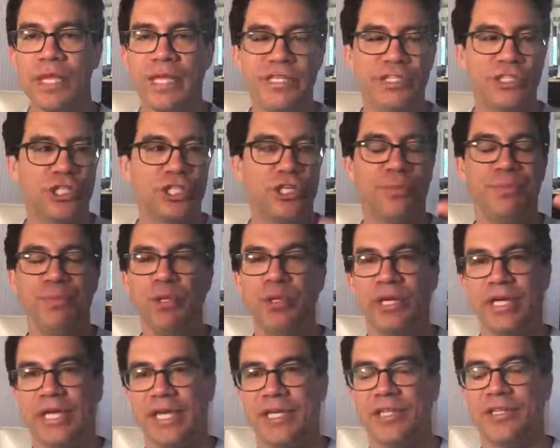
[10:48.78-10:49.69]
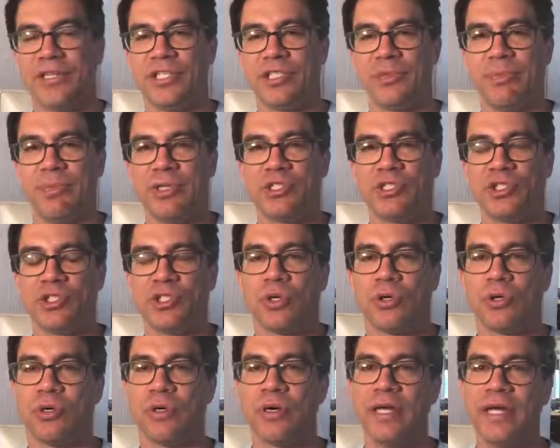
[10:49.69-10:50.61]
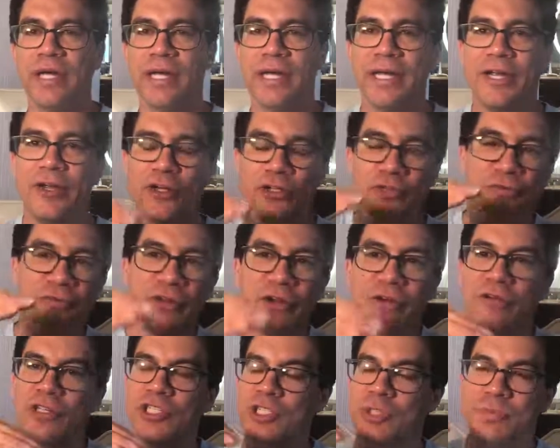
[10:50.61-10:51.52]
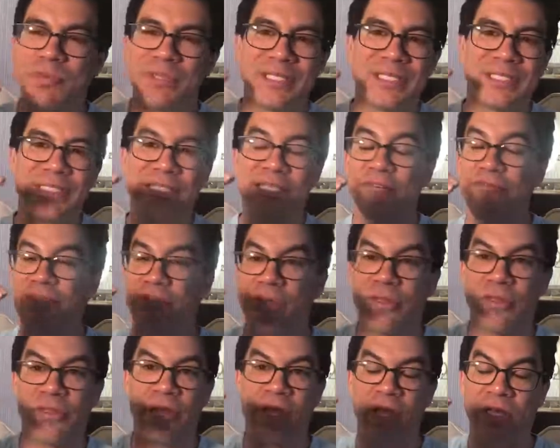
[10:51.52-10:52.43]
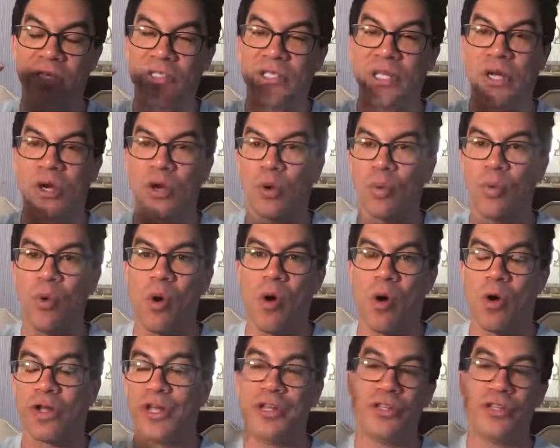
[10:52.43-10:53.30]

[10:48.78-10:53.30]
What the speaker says: is to communicate to this business owner, here's very specific things that are wrong.